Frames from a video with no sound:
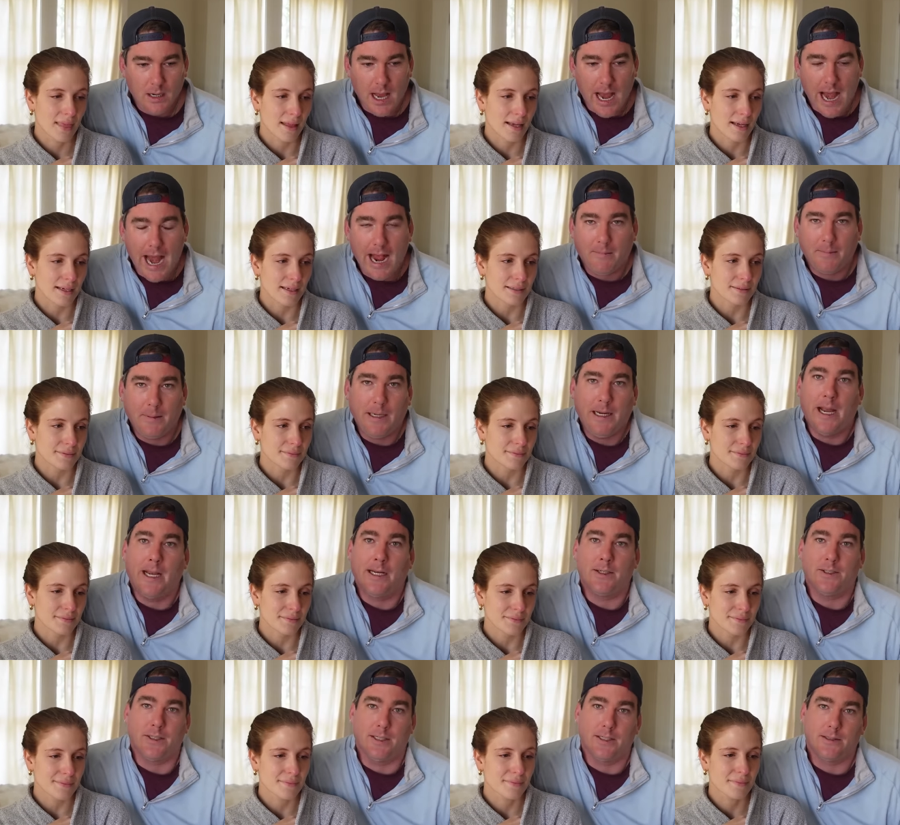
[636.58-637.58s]
Speaker 1: happy,
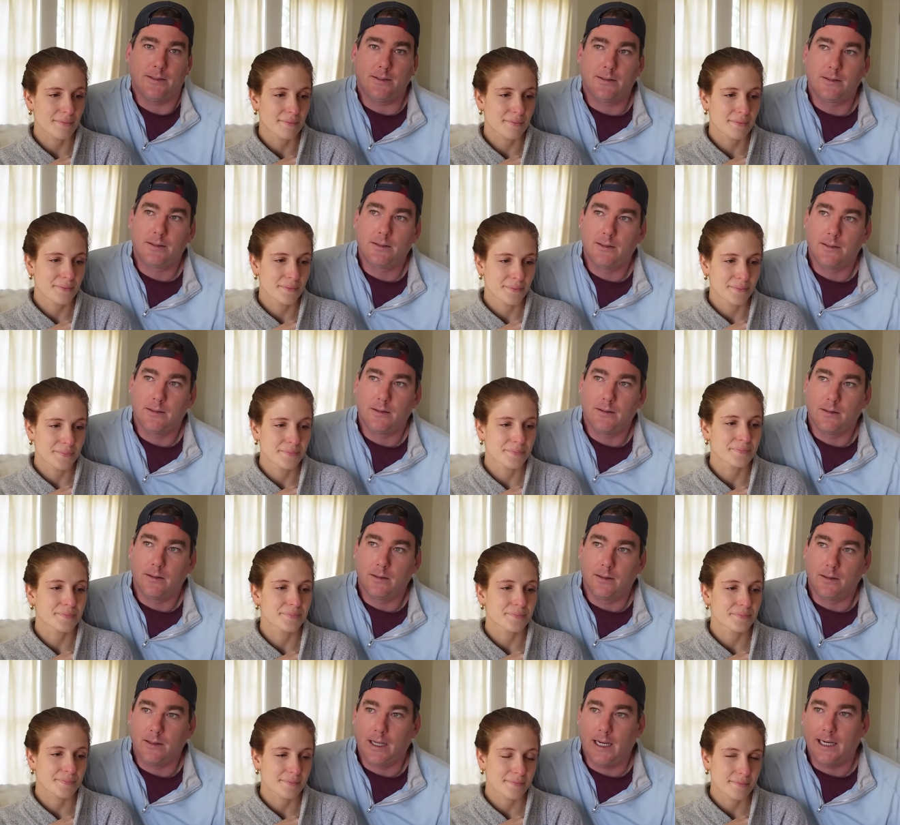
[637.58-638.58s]
anxious,
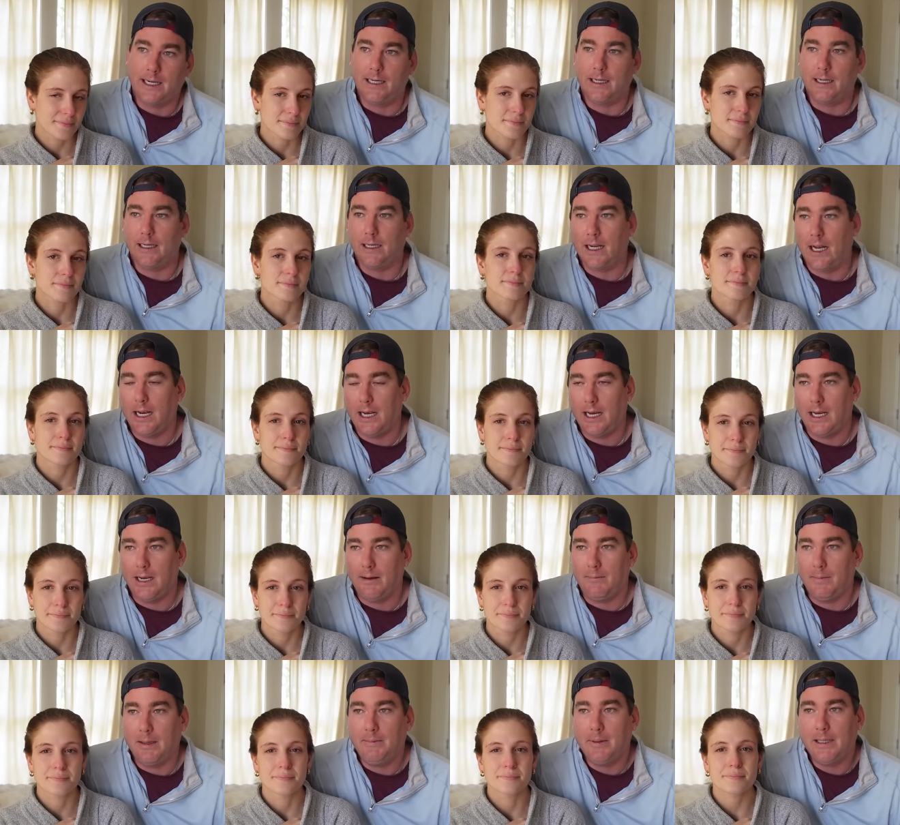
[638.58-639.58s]
or like
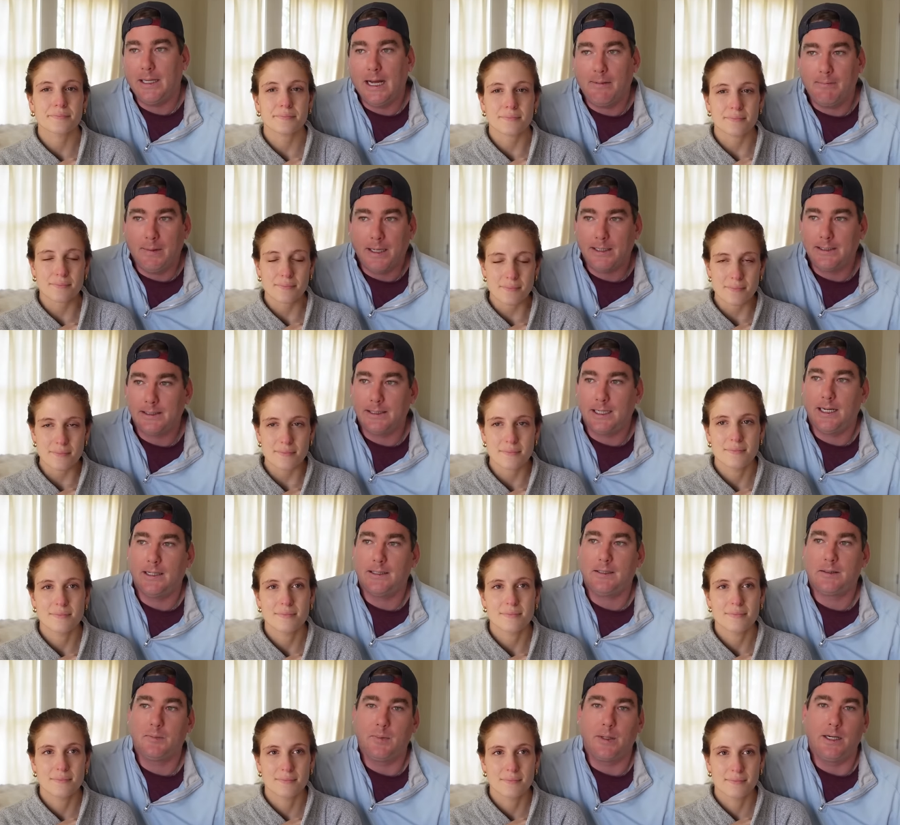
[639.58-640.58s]
maybe that makes
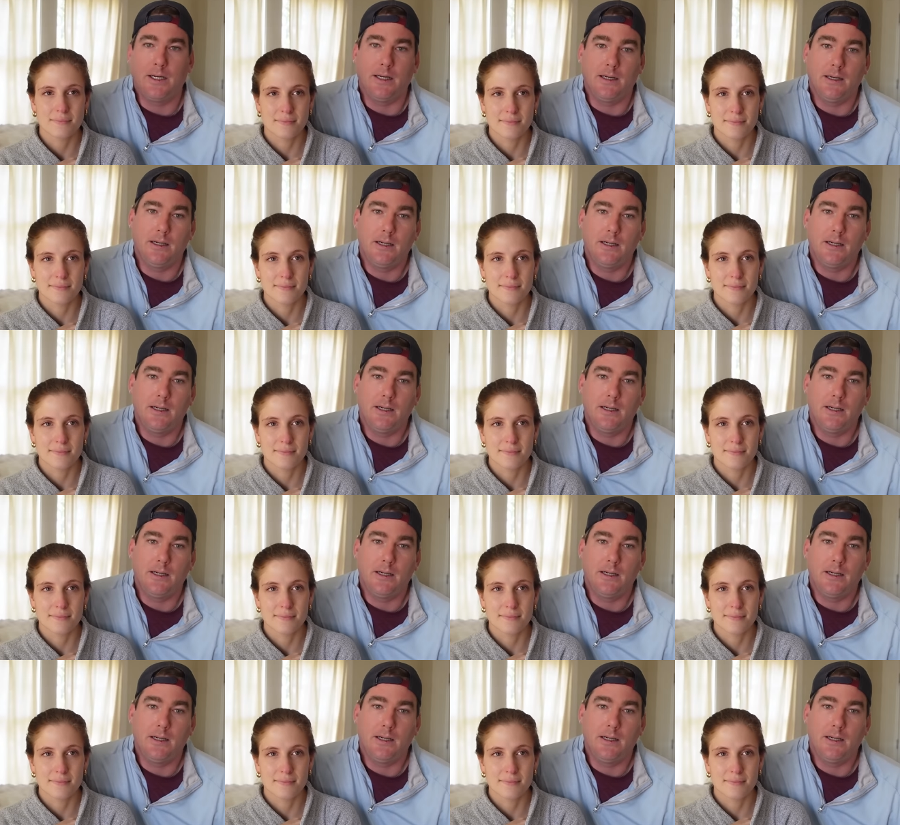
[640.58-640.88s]
sense, but